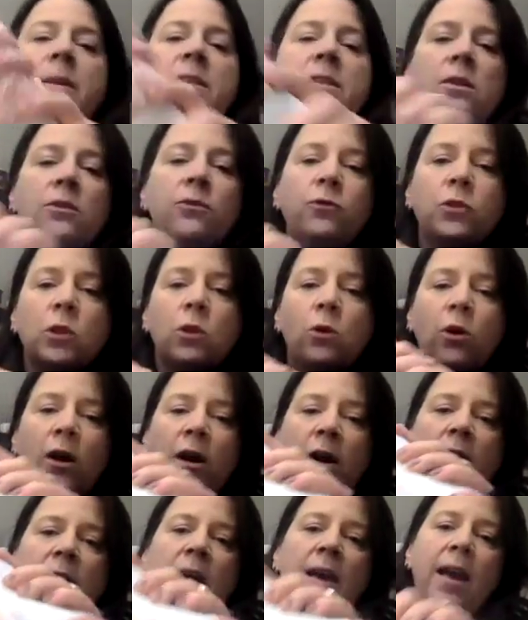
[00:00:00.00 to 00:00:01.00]
it to the
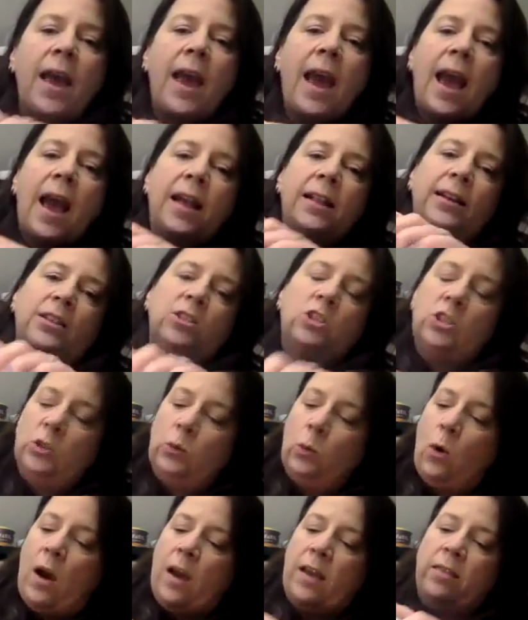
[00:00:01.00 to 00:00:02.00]
floor and I
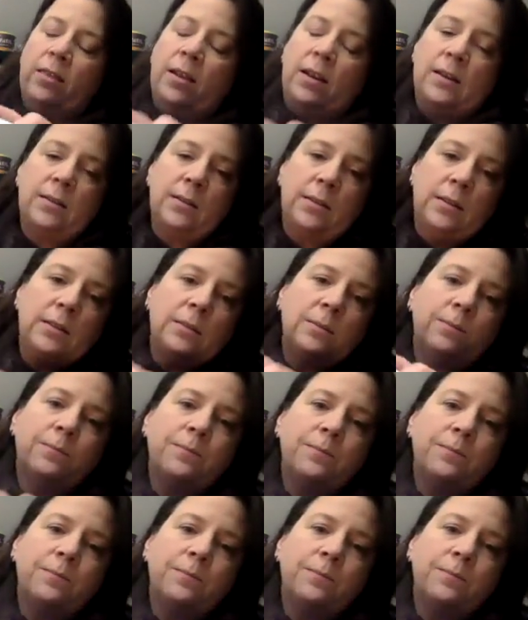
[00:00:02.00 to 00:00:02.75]
just wind this.